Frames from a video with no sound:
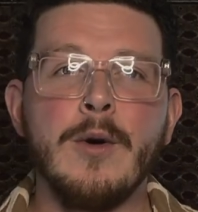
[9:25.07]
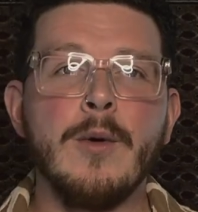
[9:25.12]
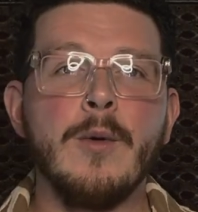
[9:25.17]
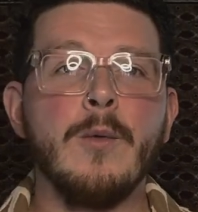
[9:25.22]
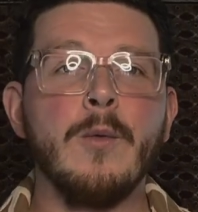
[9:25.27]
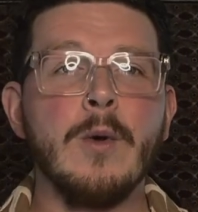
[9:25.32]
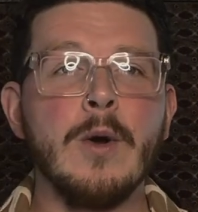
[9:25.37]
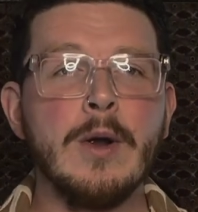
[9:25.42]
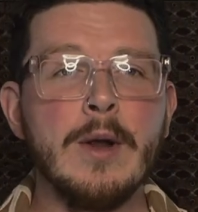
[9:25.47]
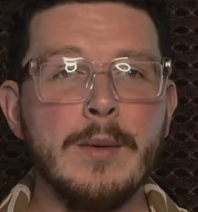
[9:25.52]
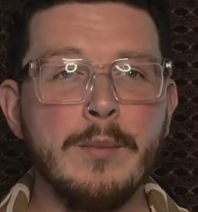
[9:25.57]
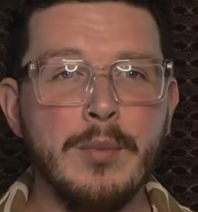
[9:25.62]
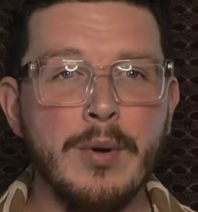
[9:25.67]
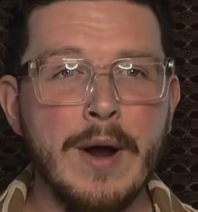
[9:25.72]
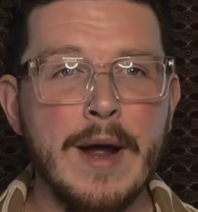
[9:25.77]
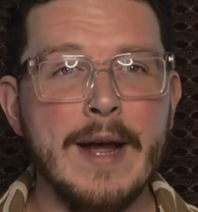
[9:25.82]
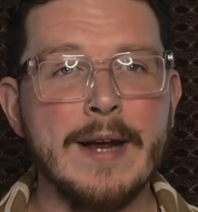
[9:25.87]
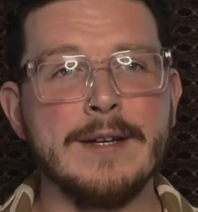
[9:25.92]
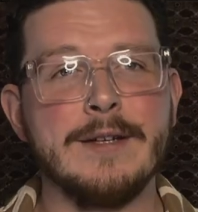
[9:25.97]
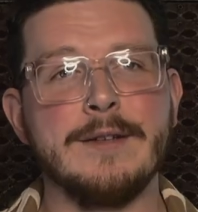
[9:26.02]
We're in
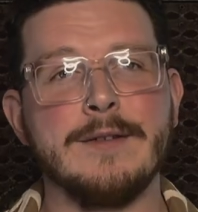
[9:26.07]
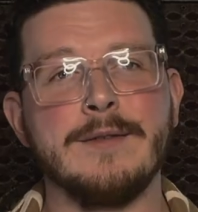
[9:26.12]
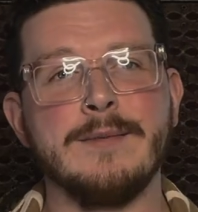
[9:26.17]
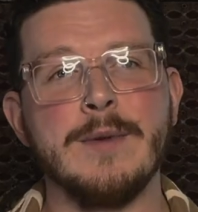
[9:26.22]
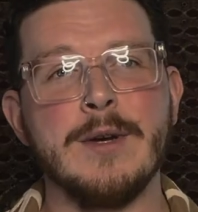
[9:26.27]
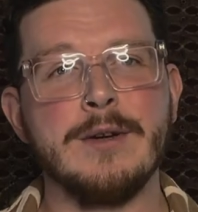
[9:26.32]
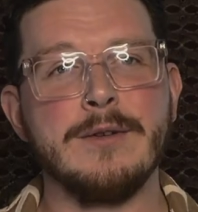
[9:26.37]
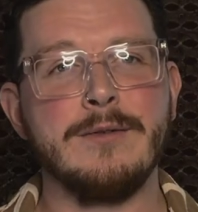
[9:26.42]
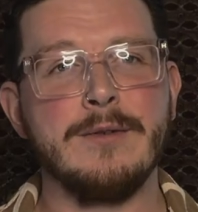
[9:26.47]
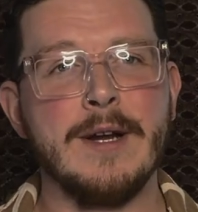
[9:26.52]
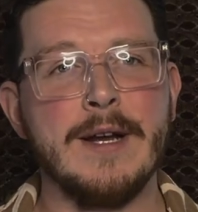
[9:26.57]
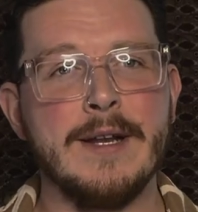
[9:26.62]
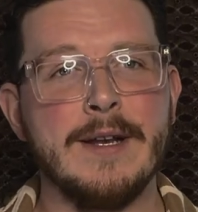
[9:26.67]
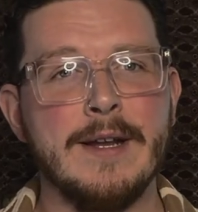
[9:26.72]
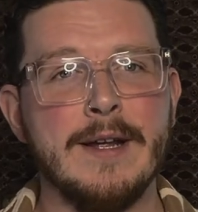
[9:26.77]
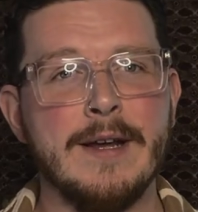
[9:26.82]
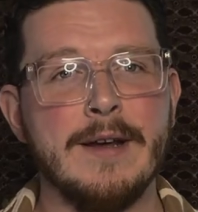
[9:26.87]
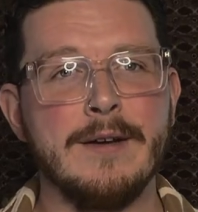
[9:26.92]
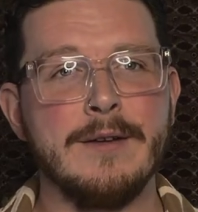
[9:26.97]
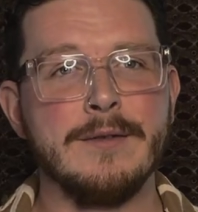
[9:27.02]
practice mode right
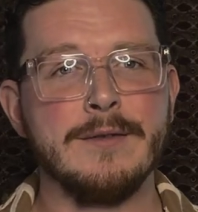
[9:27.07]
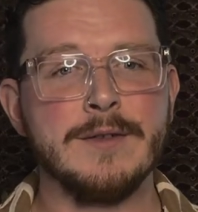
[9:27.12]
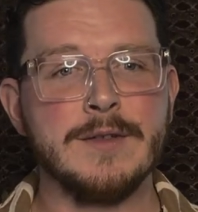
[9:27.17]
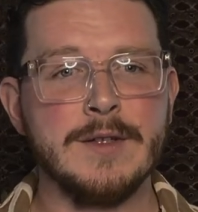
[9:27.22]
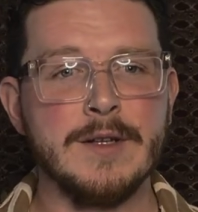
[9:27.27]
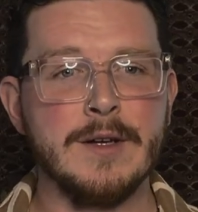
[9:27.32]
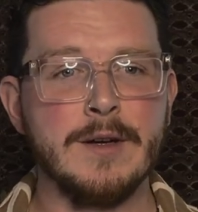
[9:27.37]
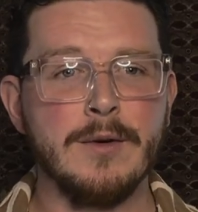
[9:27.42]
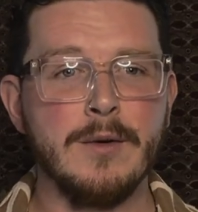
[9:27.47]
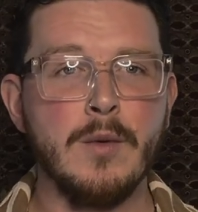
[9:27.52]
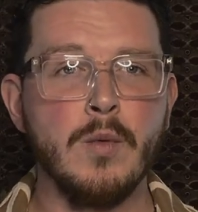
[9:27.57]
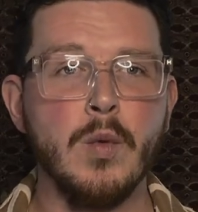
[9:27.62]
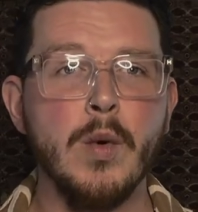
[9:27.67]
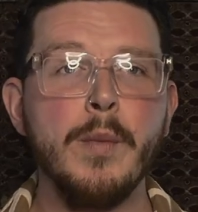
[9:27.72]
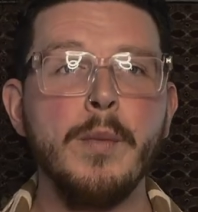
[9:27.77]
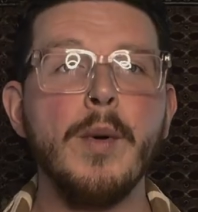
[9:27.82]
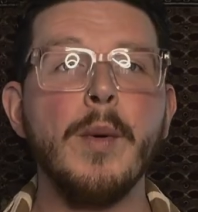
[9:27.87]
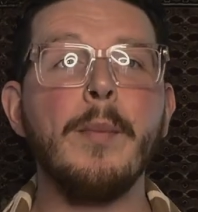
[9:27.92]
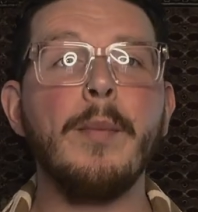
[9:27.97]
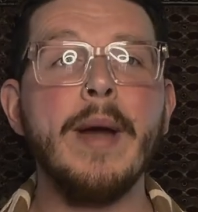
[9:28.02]
now. So we're
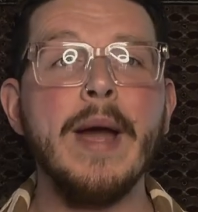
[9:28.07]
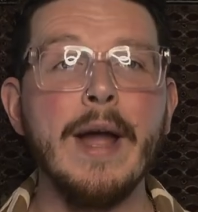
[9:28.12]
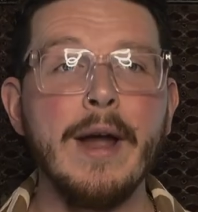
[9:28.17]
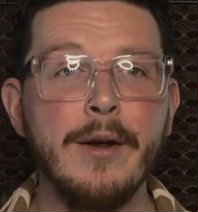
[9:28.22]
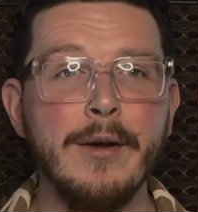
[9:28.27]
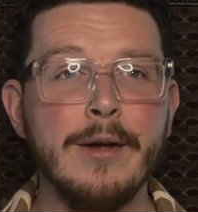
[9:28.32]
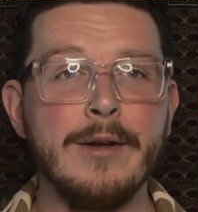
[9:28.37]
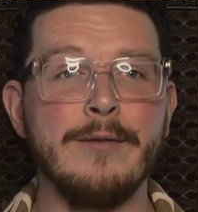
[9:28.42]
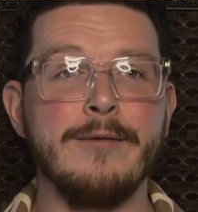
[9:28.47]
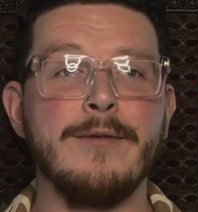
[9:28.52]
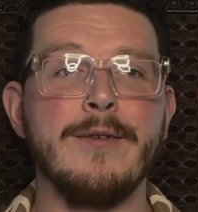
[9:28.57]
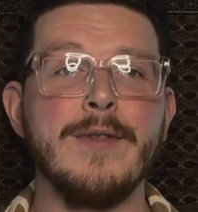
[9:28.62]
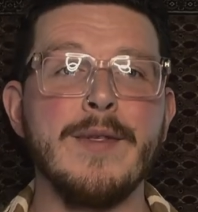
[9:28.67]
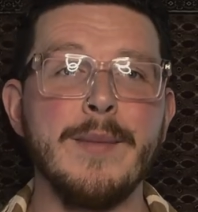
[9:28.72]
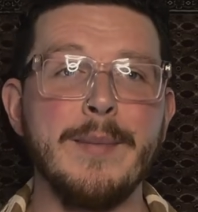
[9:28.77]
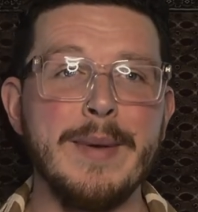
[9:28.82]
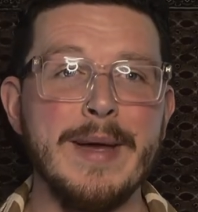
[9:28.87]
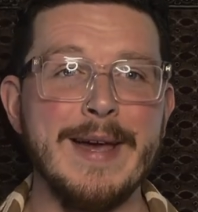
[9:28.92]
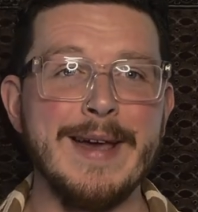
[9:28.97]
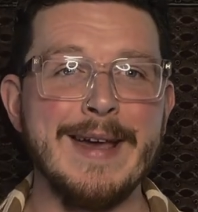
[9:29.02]
preparing for the
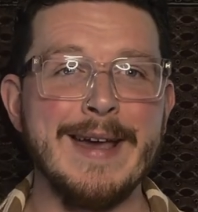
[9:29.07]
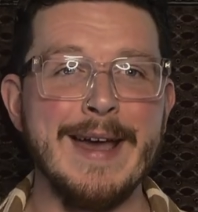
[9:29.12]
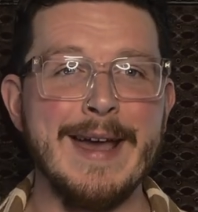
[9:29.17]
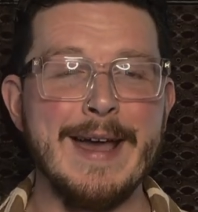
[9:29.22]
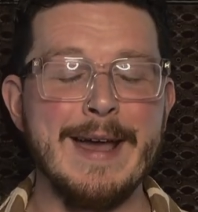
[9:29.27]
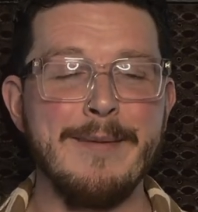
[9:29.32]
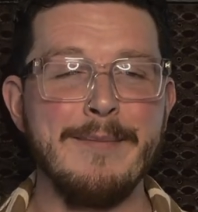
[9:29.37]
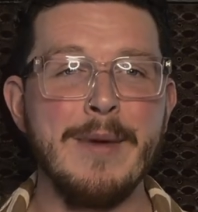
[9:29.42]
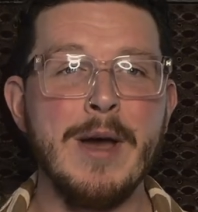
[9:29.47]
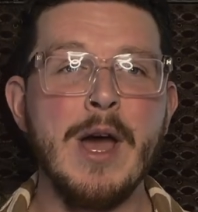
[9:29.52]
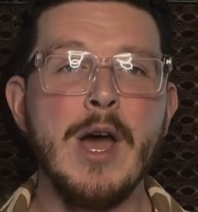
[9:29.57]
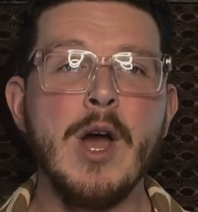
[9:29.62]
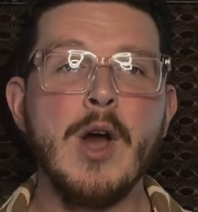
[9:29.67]
big game.